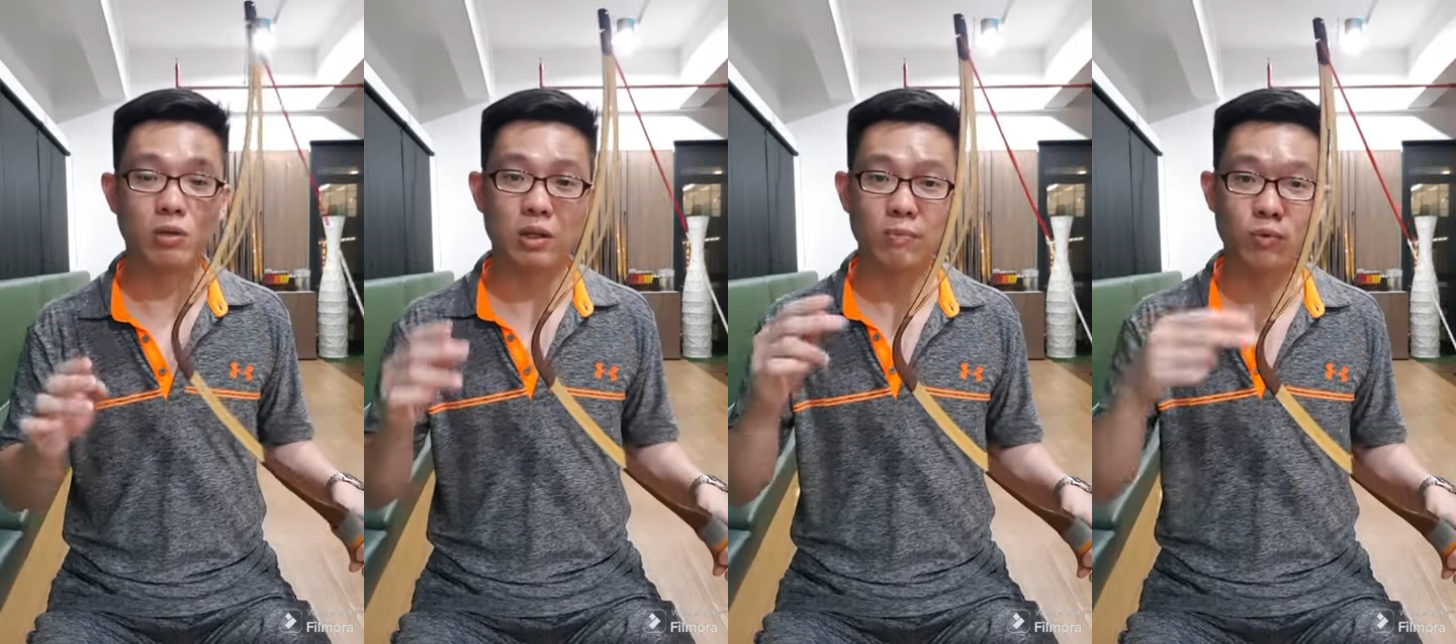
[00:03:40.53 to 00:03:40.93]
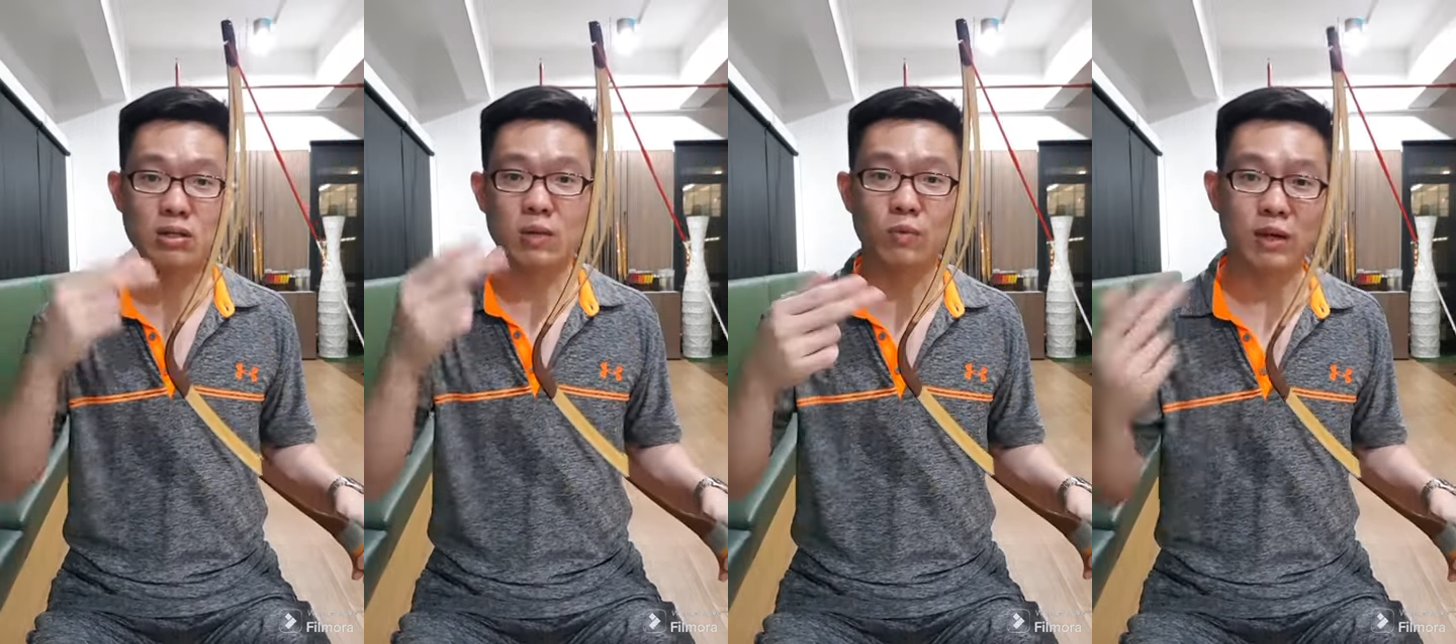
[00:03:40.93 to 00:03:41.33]
It broke
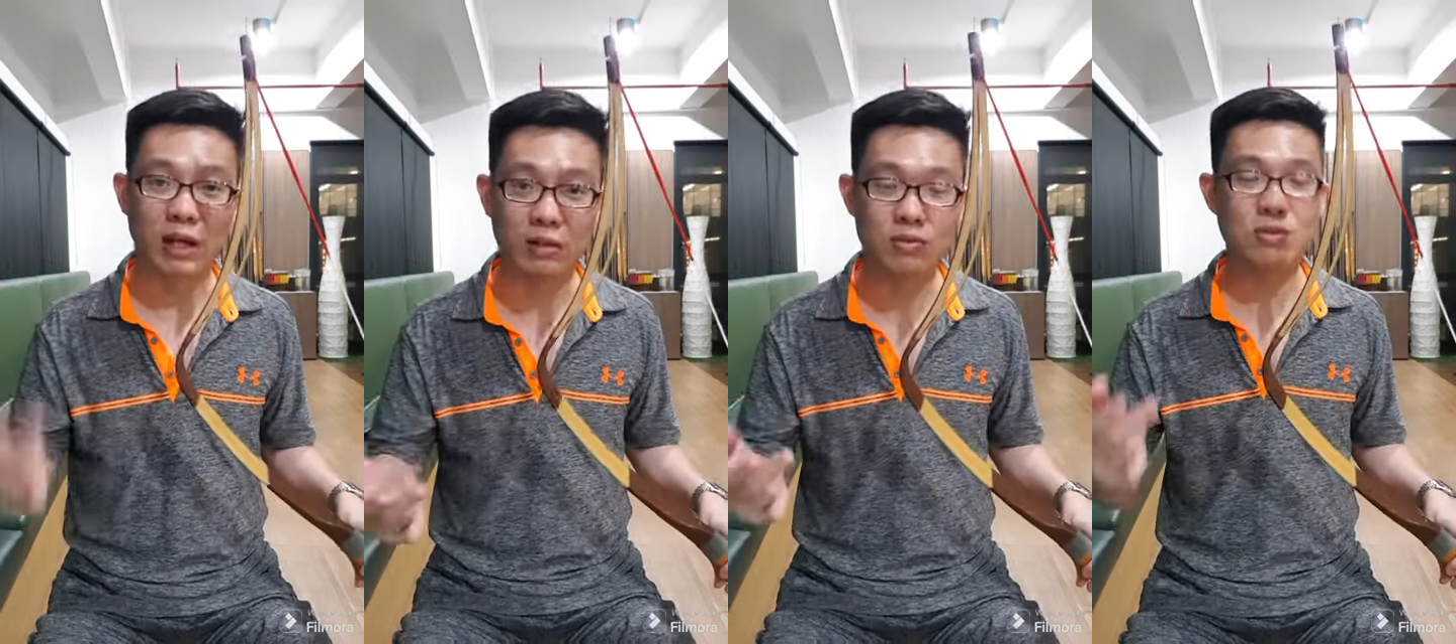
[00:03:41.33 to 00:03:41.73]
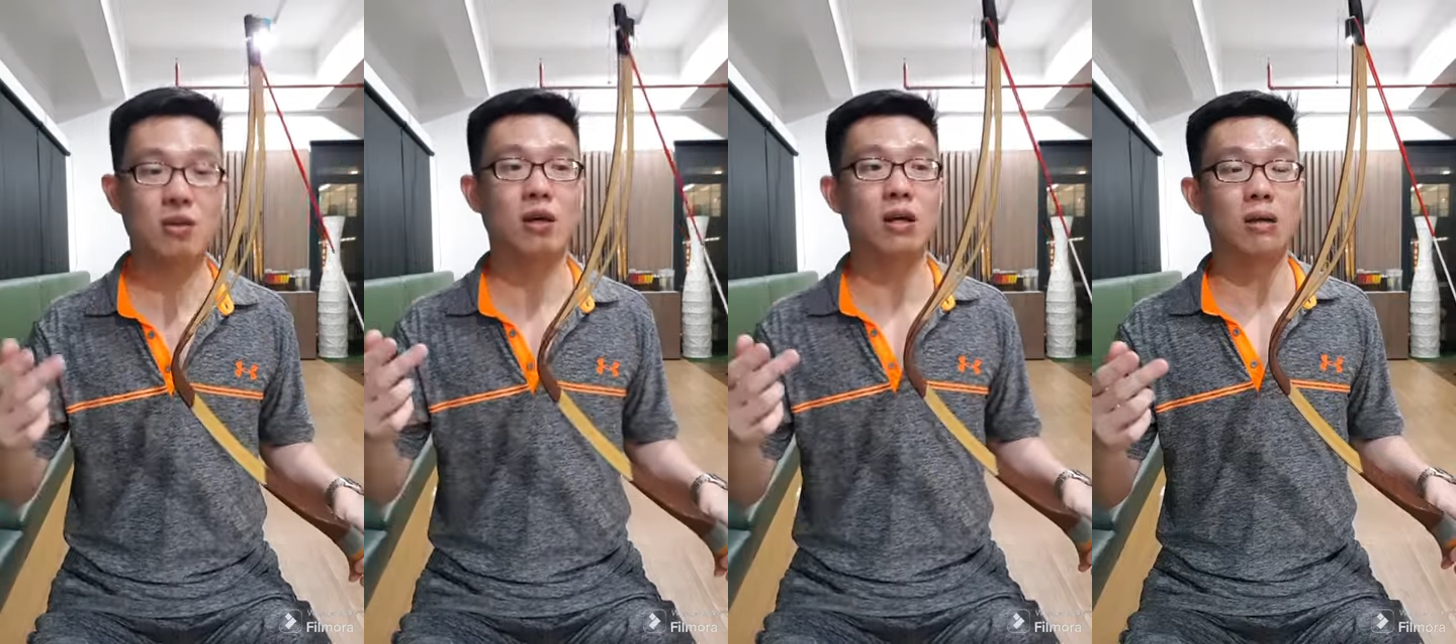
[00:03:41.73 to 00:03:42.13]
somewhere
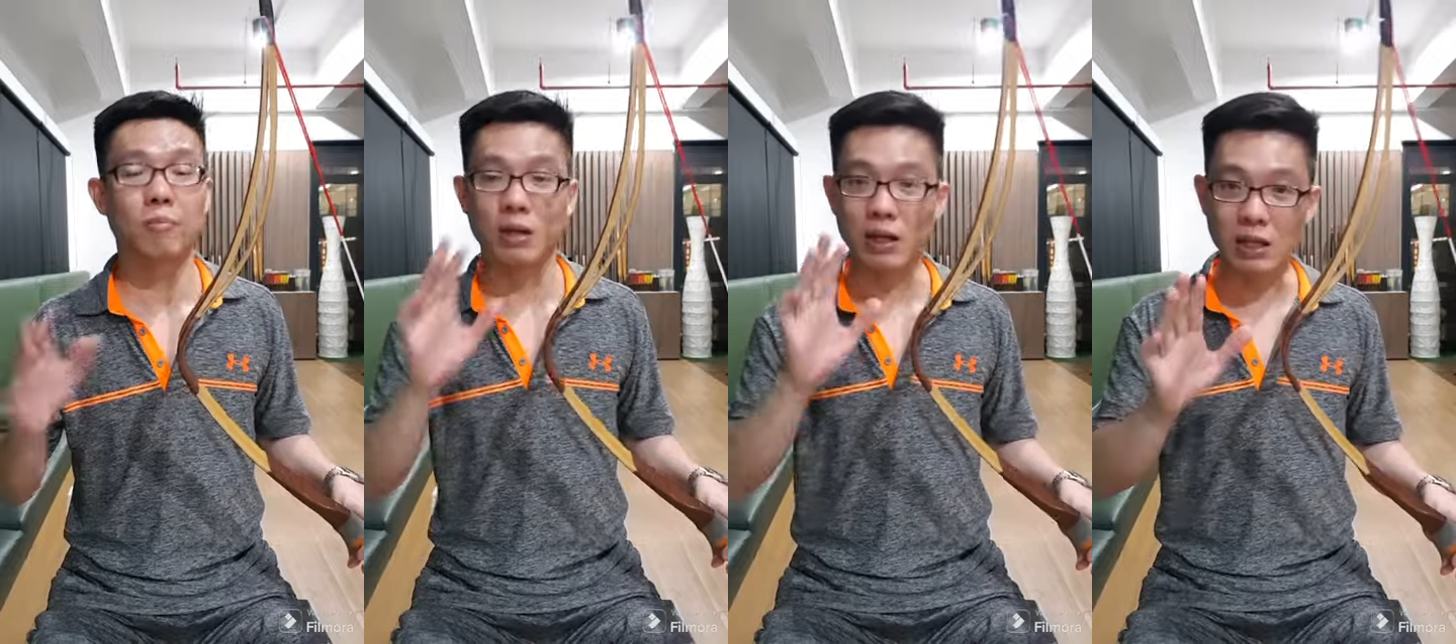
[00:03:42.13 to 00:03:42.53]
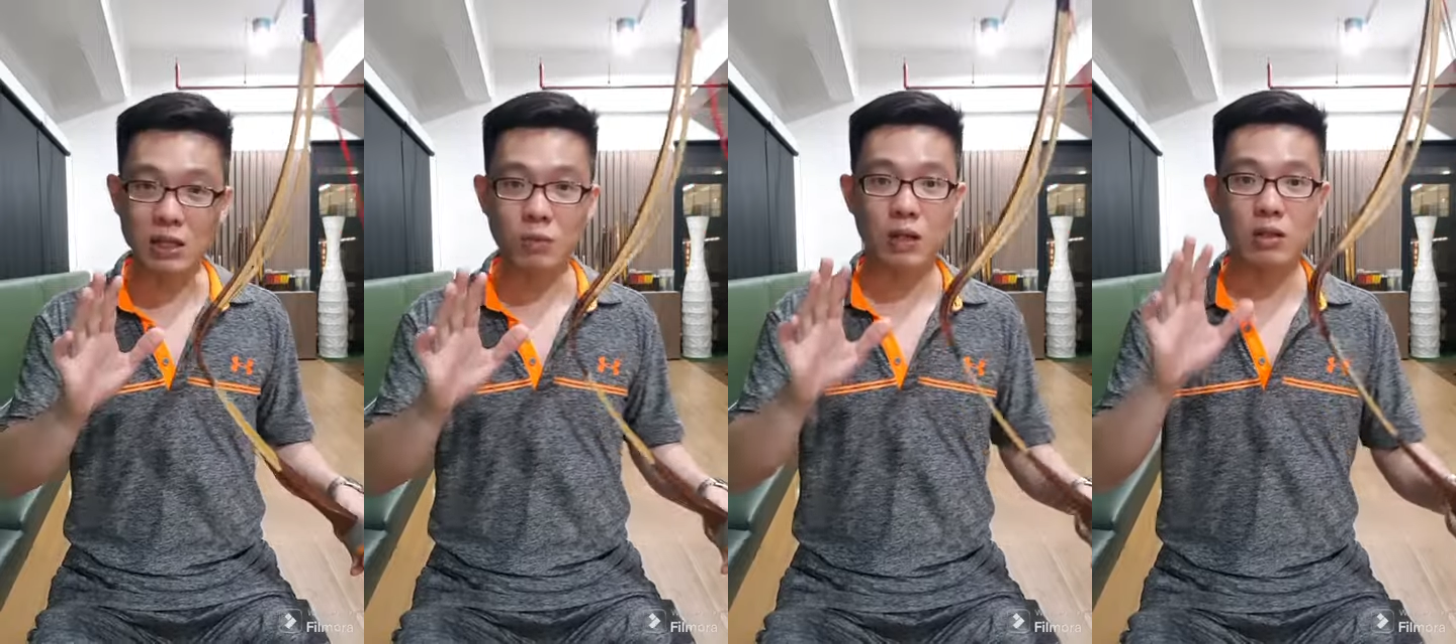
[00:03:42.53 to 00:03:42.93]
else. But
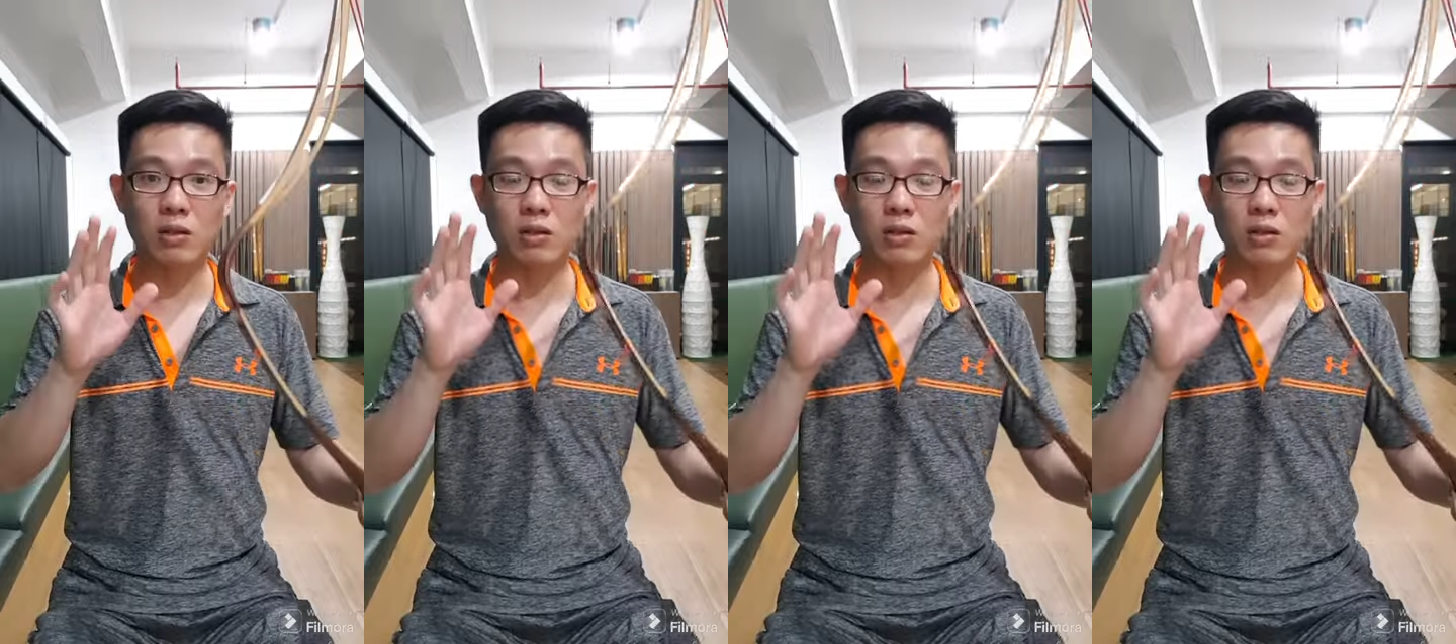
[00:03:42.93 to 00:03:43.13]
anyway,